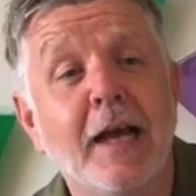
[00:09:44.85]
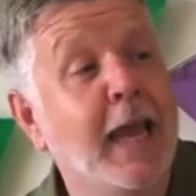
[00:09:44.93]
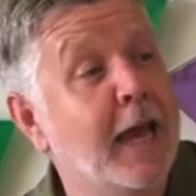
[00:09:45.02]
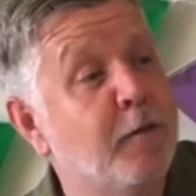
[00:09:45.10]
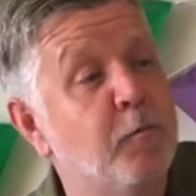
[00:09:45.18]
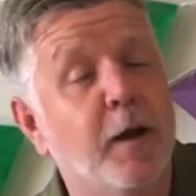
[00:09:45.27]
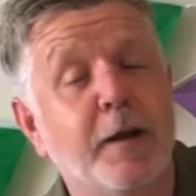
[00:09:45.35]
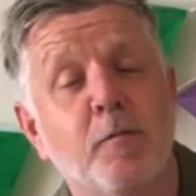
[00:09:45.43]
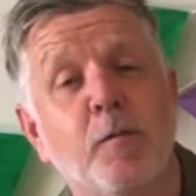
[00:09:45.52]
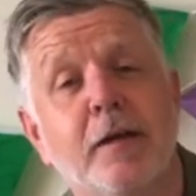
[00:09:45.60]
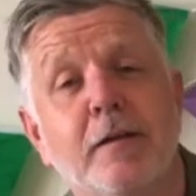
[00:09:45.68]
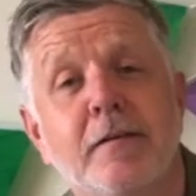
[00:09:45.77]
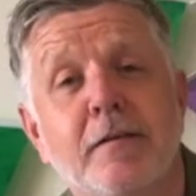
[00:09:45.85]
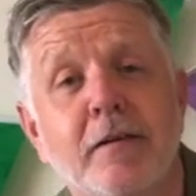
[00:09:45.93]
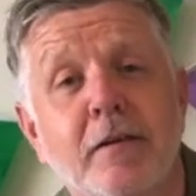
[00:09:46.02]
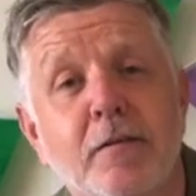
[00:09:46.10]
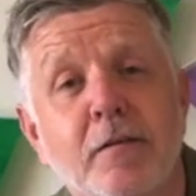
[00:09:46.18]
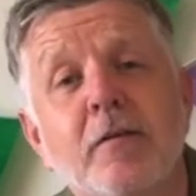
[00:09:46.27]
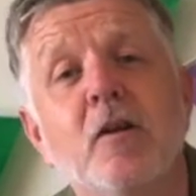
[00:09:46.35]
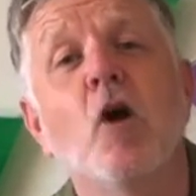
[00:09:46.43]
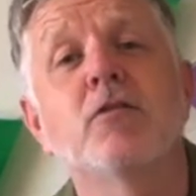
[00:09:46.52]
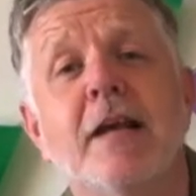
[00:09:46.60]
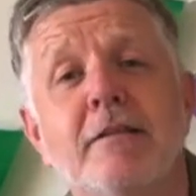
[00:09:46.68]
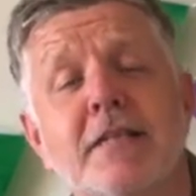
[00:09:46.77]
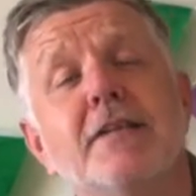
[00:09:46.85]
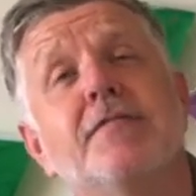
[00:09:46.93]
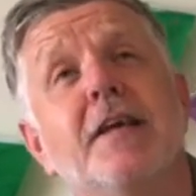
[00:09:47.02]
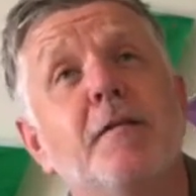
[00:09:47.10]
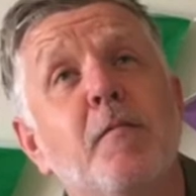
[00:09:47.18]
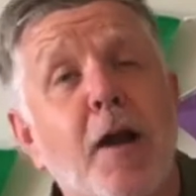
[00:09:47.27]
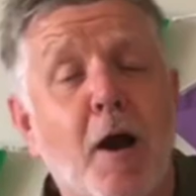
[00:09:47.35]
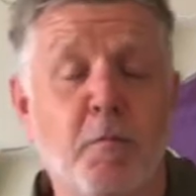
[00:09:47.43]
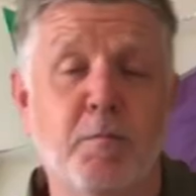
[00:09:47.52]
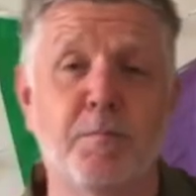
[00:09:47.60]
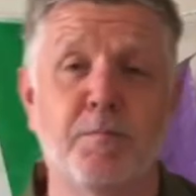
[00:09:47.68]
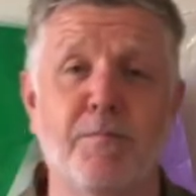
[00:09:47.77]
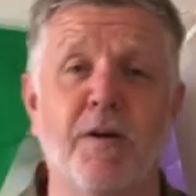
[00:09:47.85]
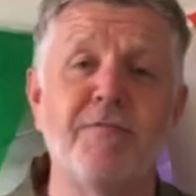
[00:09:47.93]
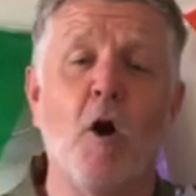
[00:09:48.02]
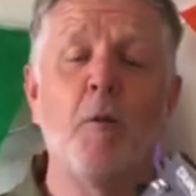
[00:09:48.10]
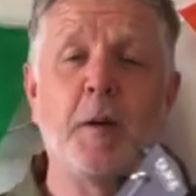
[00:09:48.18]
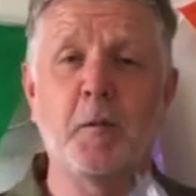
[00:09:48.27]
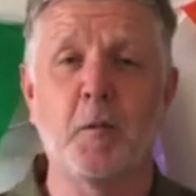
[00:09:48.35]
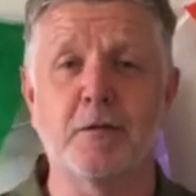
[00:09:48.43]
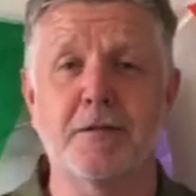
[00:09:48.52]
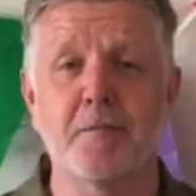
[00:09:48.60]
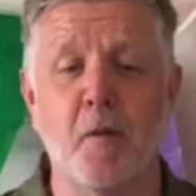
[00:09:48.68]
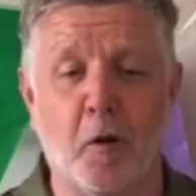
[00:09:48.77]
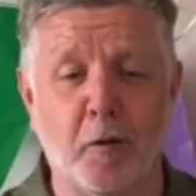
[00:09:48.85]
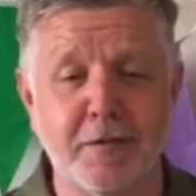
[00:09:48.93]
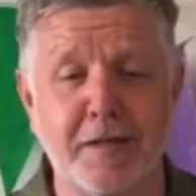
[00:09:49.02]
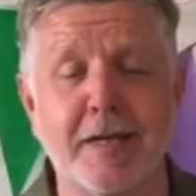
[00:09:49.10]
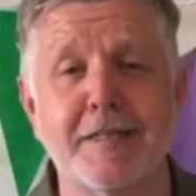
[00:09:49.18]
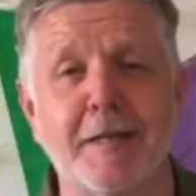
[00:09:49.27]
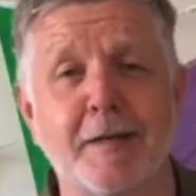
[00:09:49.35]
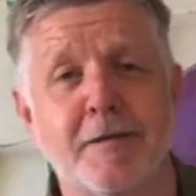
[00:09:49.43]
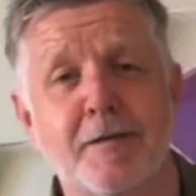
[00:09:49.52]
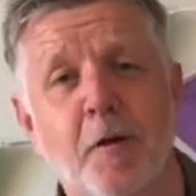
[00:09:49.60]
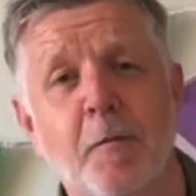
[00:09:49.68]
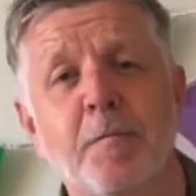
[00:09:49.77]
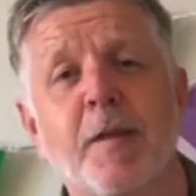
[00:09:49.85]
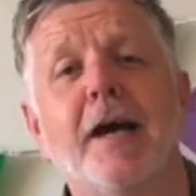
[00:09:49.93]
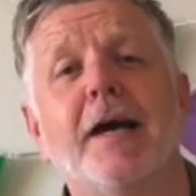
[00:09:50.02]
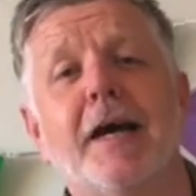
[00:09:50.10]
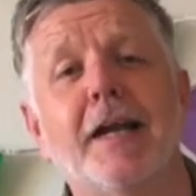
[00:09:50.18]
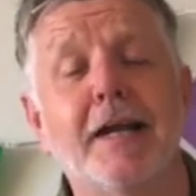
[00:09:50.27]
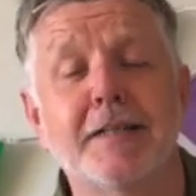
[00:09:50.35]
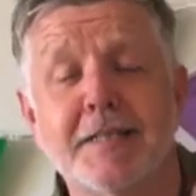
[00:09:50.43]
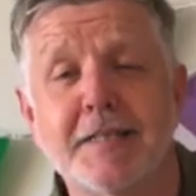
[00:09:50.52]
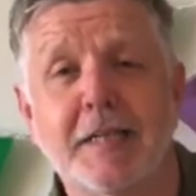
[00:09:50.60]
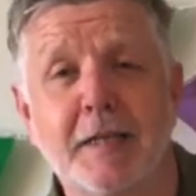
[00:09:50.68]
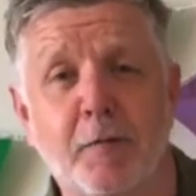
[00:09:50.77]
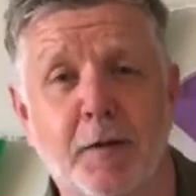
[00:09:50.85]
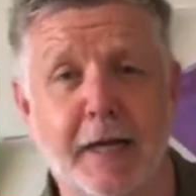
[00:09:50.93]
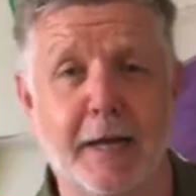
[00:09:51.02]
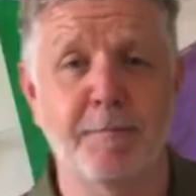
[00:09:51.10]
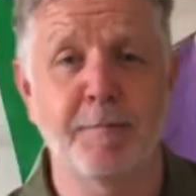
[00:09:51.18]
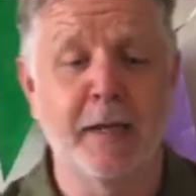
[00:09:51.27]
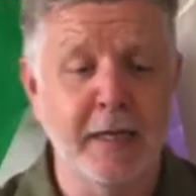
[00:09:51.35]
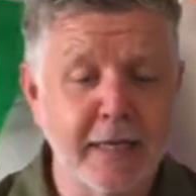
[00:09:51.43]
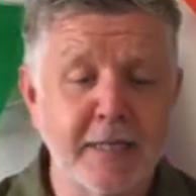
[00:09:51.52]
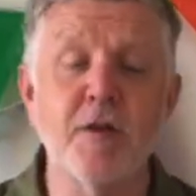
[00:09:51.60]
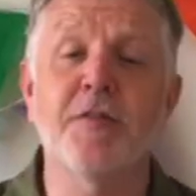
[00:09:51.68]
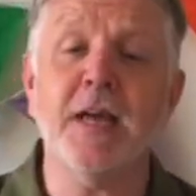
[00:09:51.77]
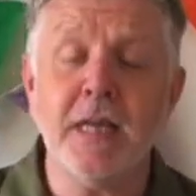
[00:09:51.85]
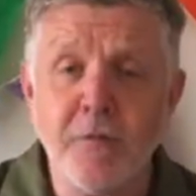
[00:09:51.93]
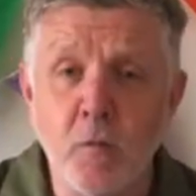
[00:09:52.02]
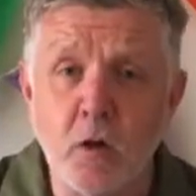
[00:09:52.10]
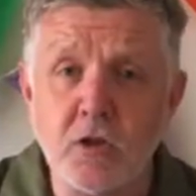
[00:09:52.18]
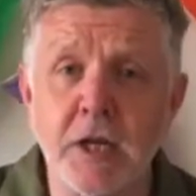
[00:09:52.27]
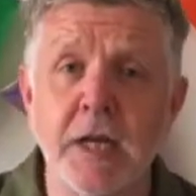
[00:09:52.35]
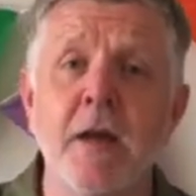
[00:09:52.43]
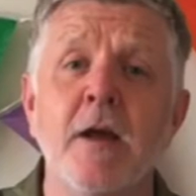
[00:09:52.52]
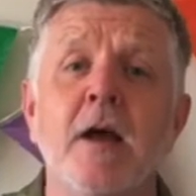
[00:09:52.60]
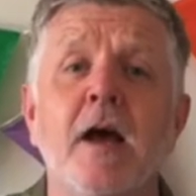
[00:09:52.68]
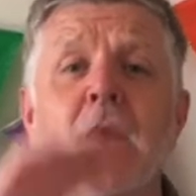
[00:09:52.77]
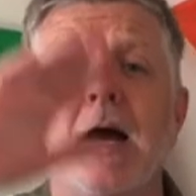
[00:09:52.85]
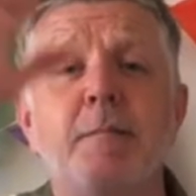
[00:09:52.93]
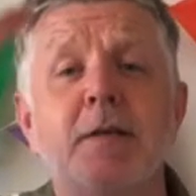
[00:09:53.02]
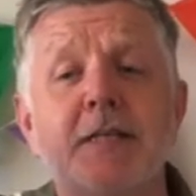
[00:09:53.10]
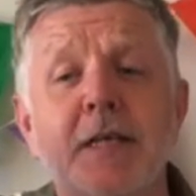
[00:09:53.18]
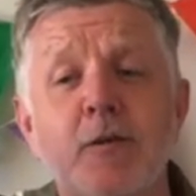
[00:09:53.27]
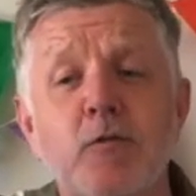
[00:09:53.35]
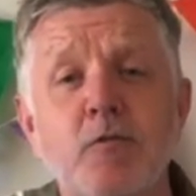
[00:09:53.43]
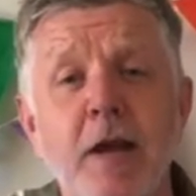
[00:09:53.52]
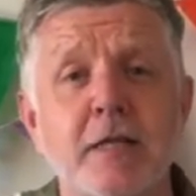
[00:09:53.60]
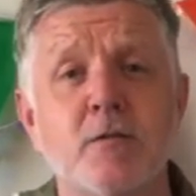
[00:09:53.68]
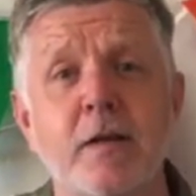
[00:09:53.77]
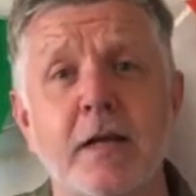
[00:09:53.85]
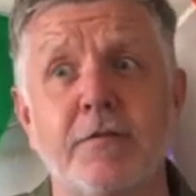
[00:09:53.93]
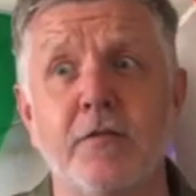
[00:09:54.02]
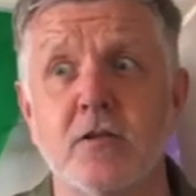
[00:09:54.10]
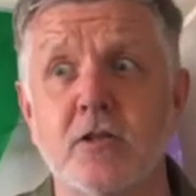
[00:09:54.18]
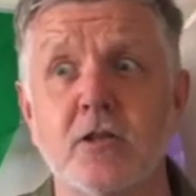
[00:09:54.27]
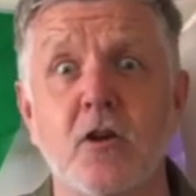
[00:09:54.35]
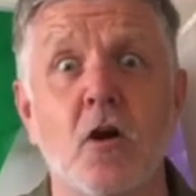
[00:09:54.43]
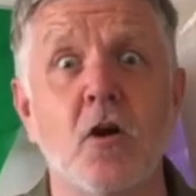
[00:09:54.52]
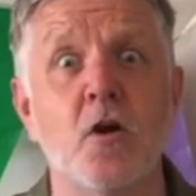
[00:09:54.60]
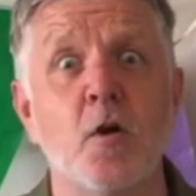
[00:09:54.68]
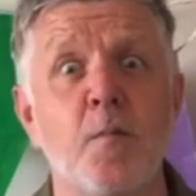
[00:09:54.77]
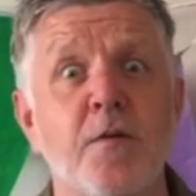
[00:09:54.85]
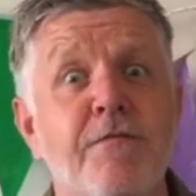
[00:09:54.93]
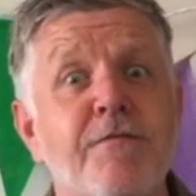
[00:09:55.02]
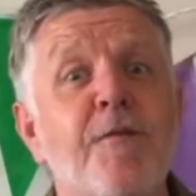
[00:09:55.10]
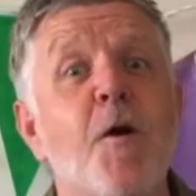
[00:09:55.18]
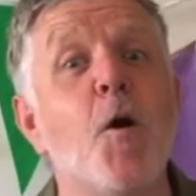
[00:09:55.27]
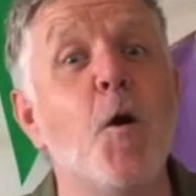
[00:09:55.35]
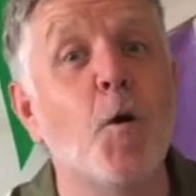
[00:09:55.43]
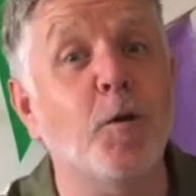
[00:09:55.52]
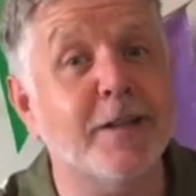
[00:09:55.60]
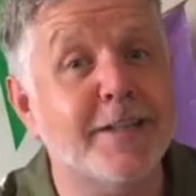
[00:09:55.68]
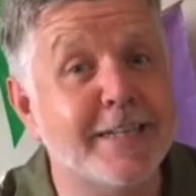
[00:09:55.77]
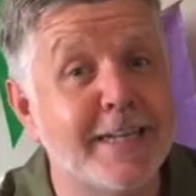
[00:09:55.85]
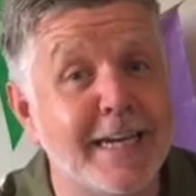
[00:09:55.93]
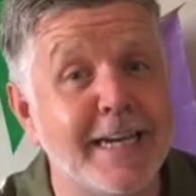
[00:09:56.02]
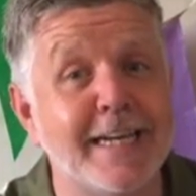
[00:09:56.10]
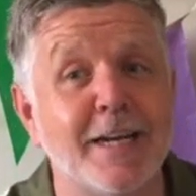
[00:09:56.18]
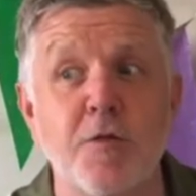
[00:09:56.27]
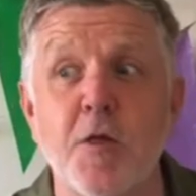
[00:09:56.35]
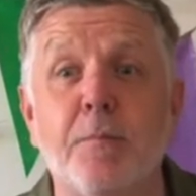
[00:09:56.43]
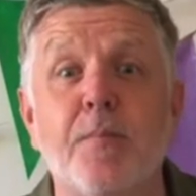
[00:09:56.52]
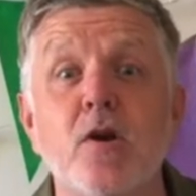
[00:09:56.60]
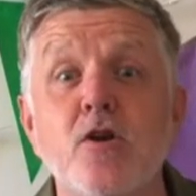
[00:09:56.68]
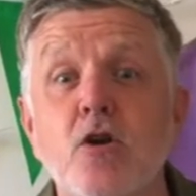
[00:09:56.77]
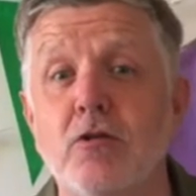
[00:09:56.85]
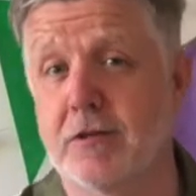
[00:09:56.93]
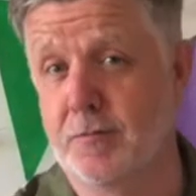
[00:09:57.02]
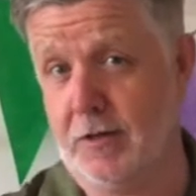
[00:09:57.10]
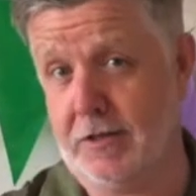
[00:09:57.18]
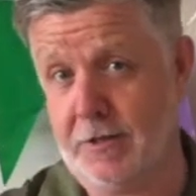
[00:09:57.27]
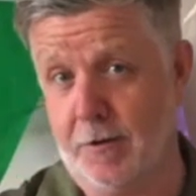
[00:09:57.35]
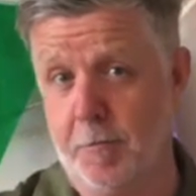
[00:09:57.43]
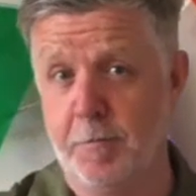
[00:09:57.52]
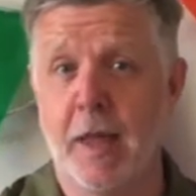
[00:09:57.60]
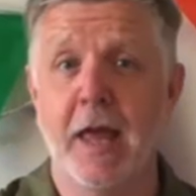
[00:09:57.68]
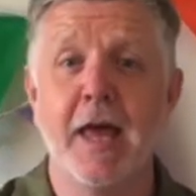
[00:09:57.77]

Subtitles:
again, when lockdown's lifted and we're out performing once more. It's a nice little song. I'd like to sing that one again. So thank you for watching. See you next week for song number 14, the penultimate song.